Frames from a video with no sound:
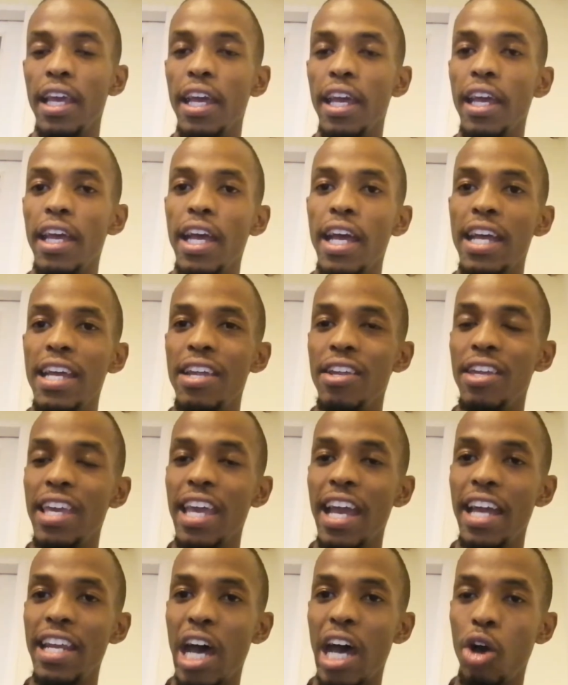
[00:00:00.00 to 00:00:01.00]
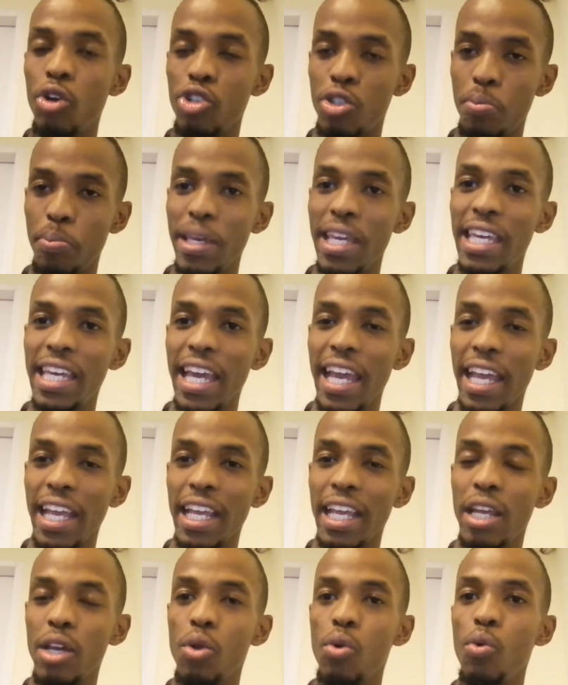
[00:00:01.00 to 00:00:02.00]
it. Here now
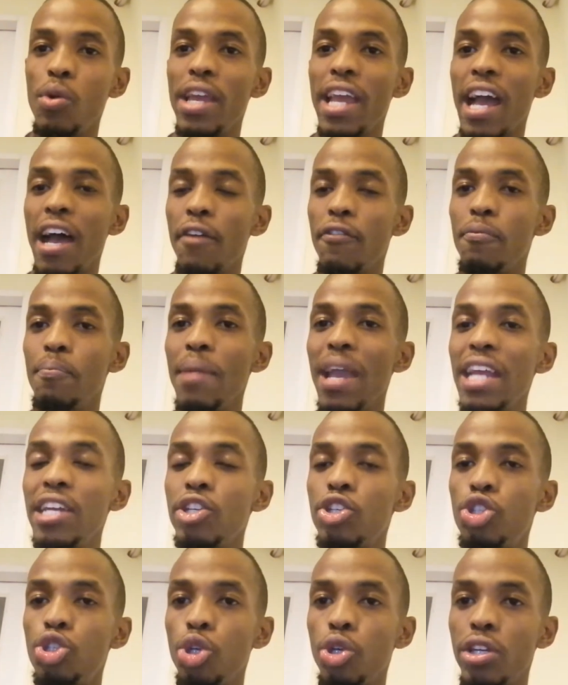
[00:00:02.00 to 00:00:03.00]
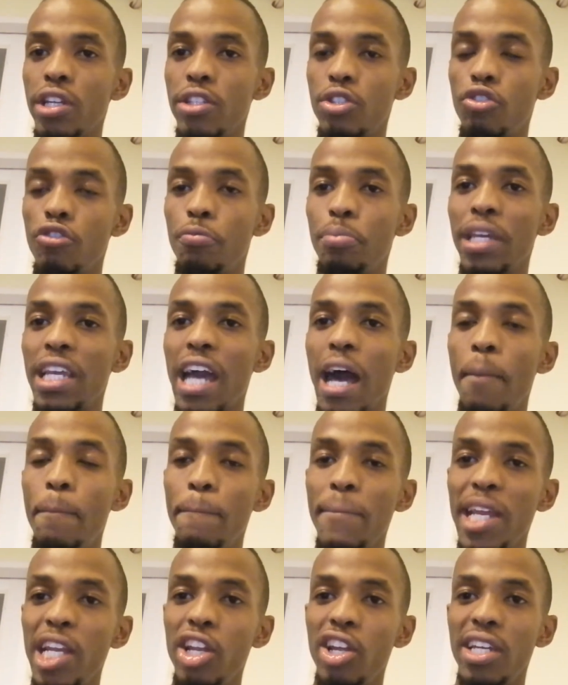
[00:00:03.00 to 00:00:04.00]
speaking, we have many students who've
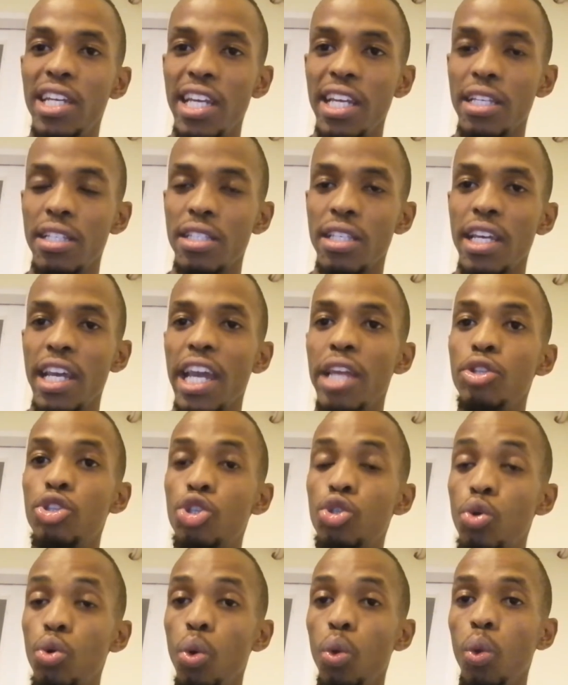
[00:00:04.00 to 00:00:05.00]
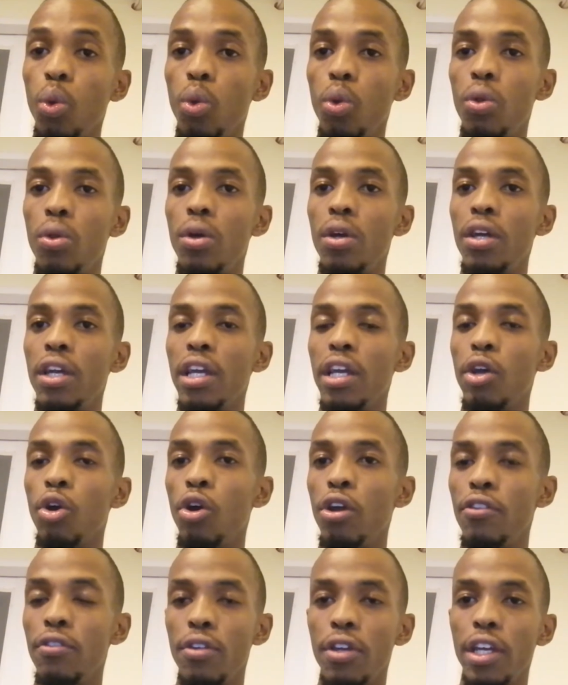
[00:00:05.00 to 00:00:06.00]
become millionaires in school
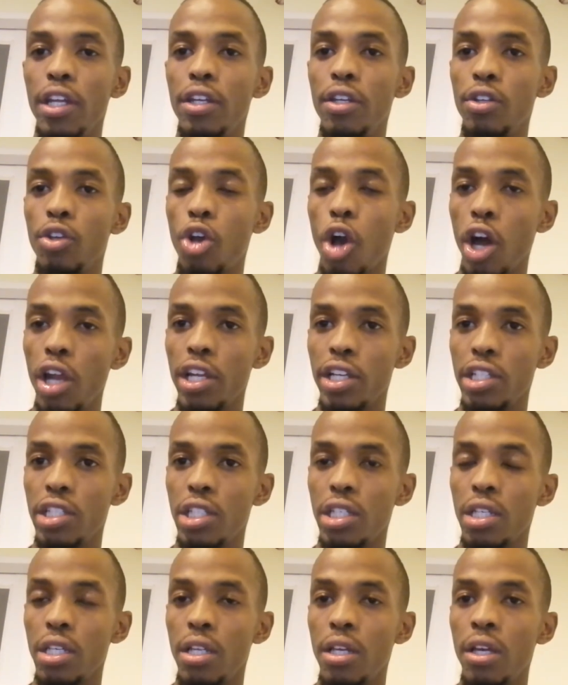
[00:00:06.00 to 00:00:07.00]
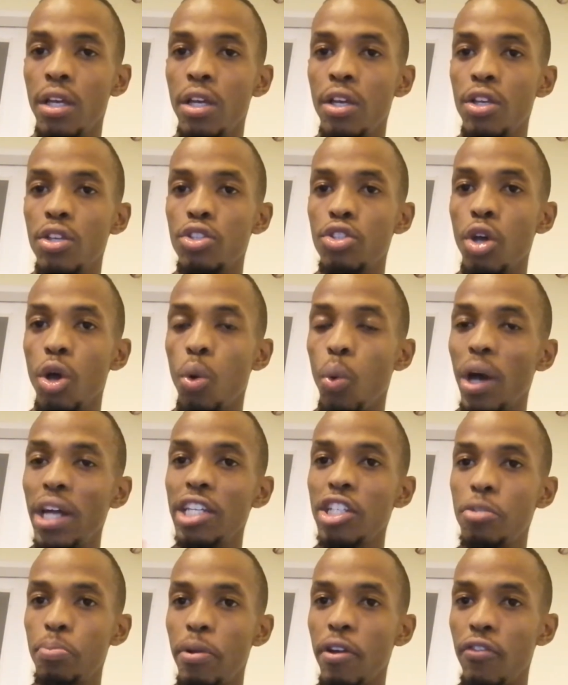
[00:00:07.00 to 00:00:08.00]
or in college. So what
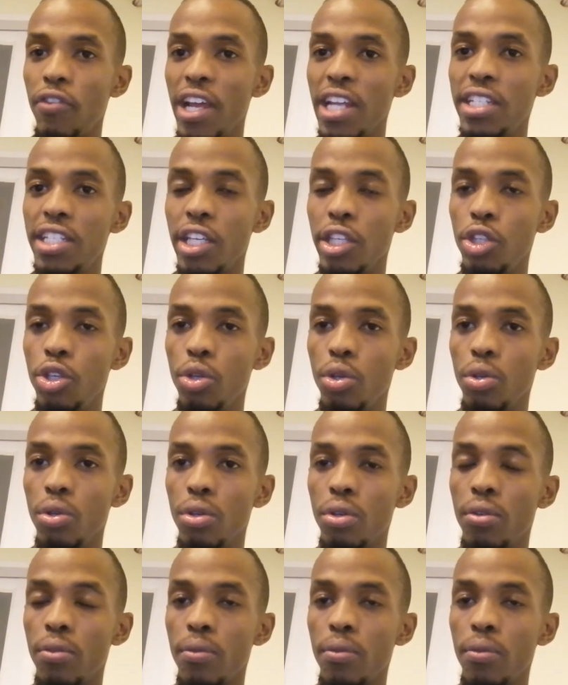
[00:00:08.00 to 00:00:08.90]
is preventing you?